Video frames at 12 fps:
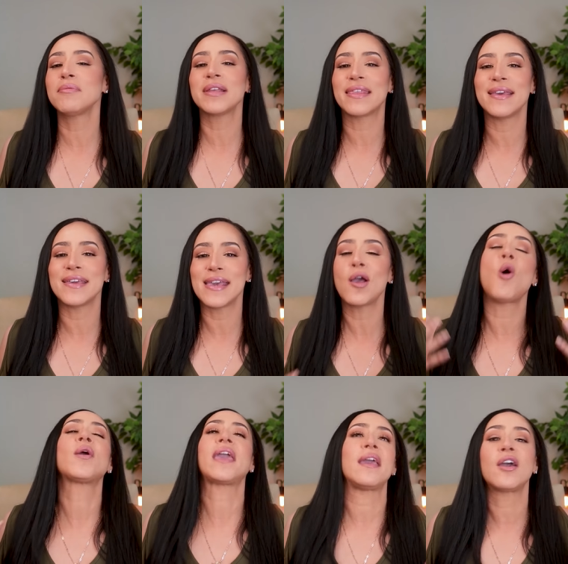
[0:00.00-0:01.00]
and you're probably
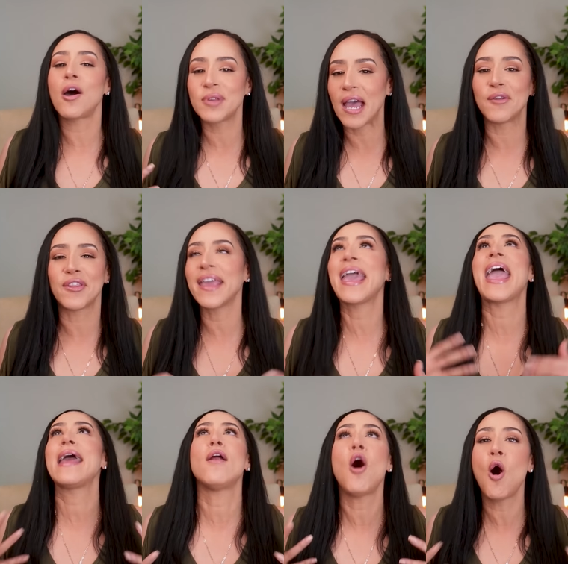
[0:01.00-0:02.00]
thinking, okay, calm
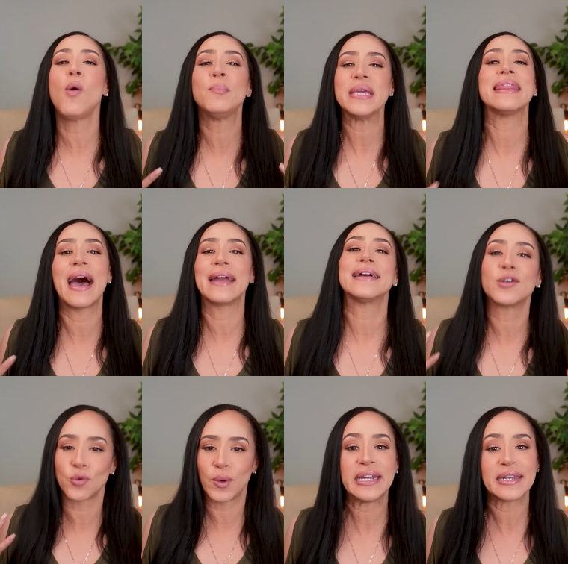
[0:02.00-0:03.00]
down. They can't all
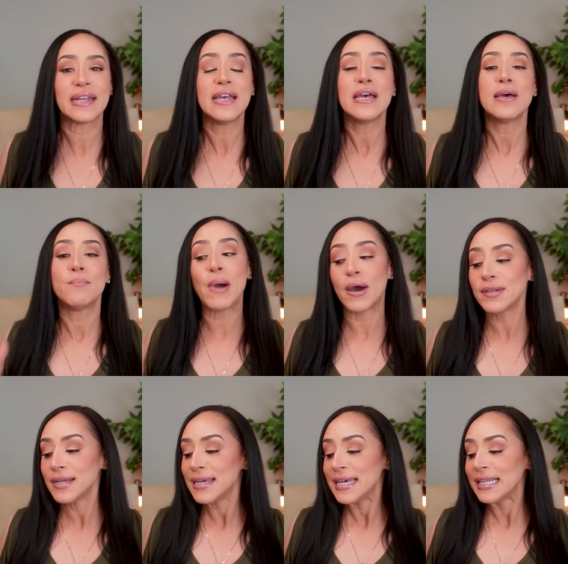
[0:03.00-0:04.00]
be that great.
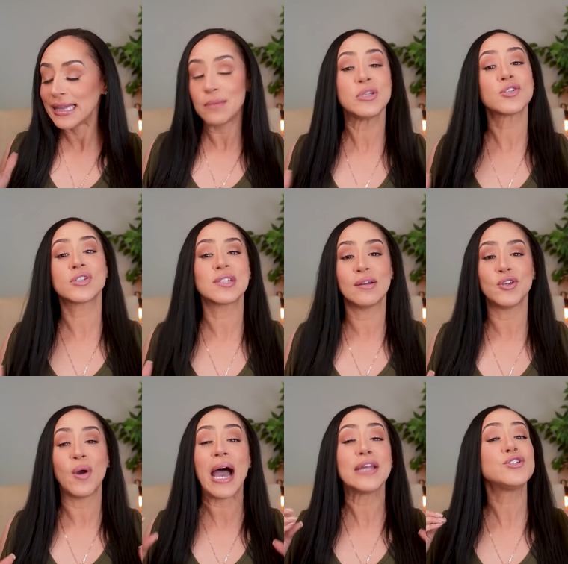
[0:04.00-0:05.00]
But
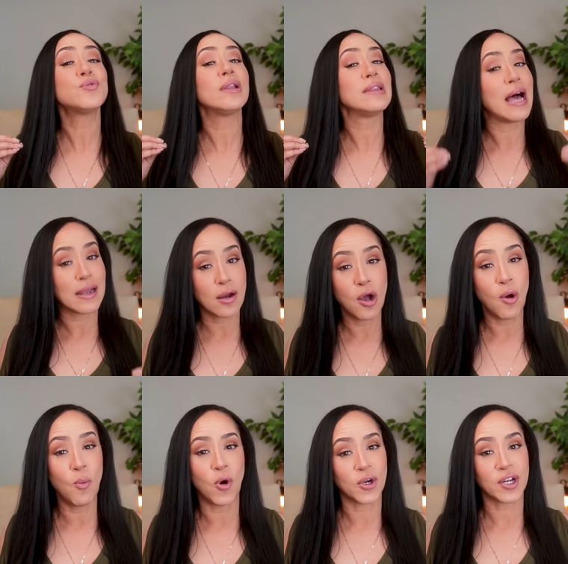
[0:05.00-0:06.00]
let me just tell you, I do a
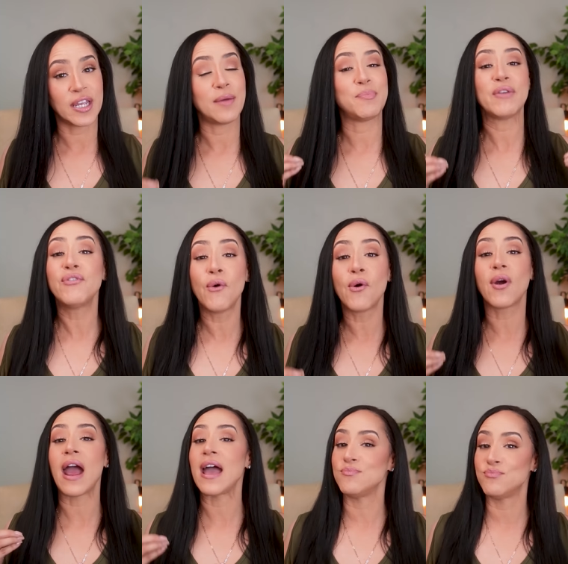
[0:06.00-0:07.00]
lot of homework
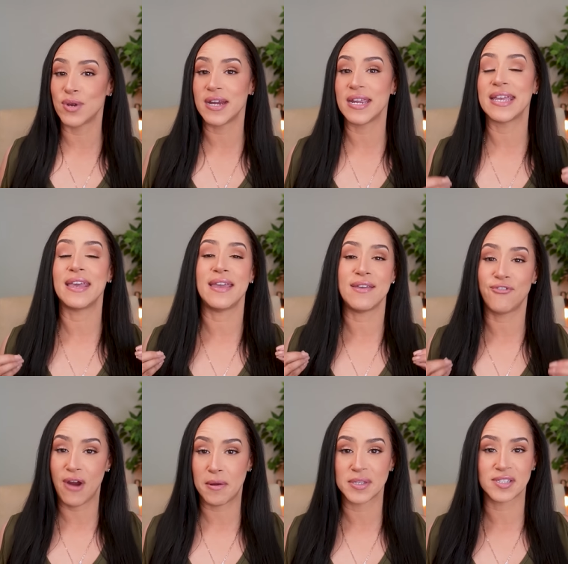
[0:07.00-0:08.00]
before I
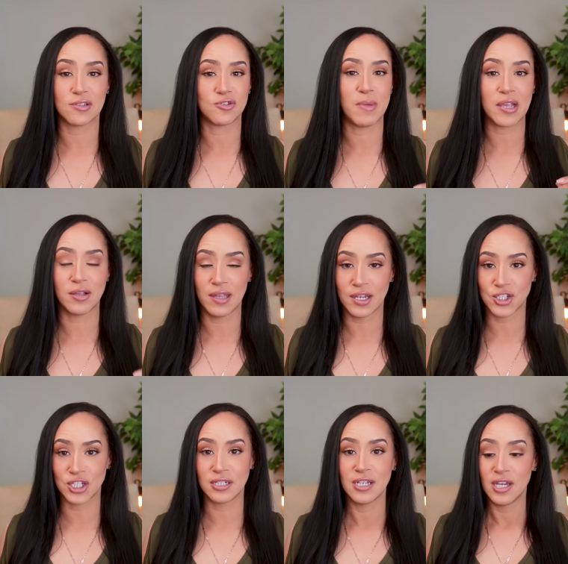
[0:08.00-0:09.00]
bring a fragrance into
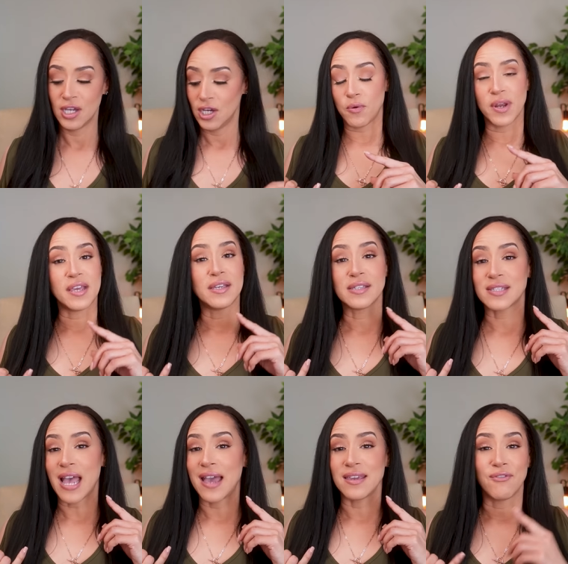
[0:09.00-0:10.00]
my collection.
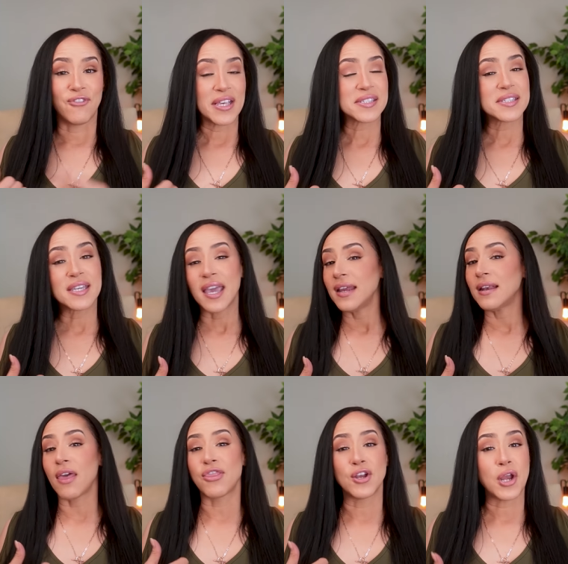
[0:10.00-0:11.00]
Whether it is I
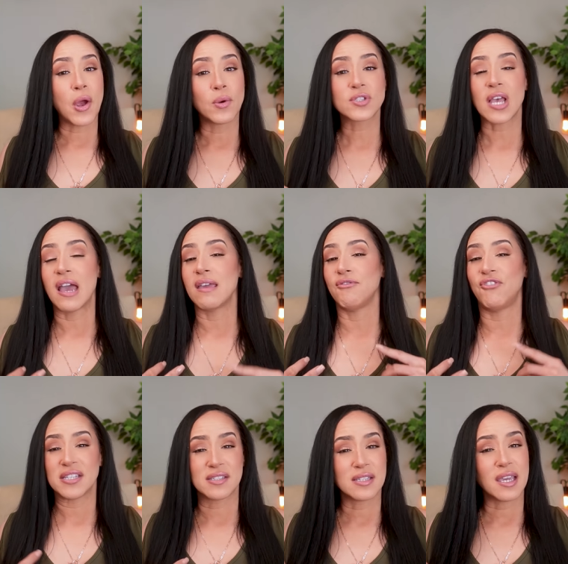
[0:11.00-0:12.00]
investigate the
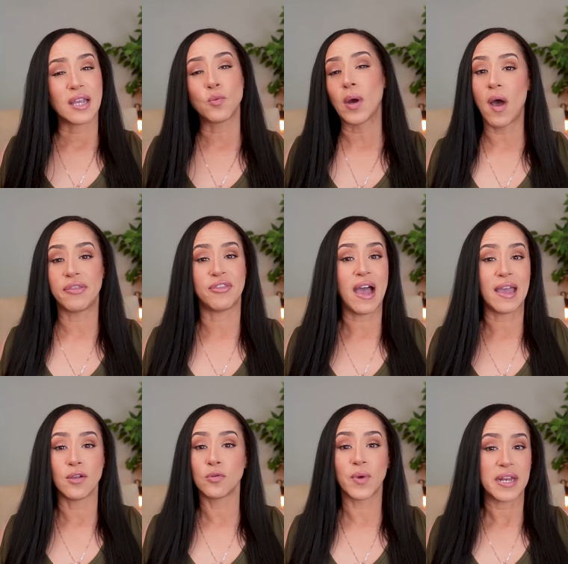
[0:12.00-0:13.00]
notes, I what
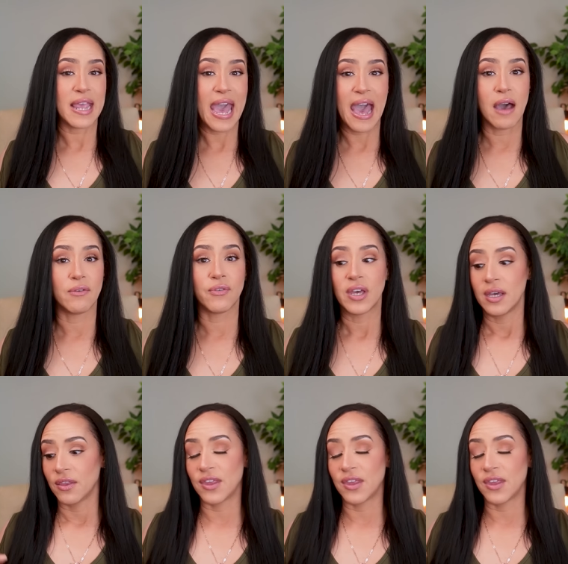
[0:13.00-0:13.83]
I already have,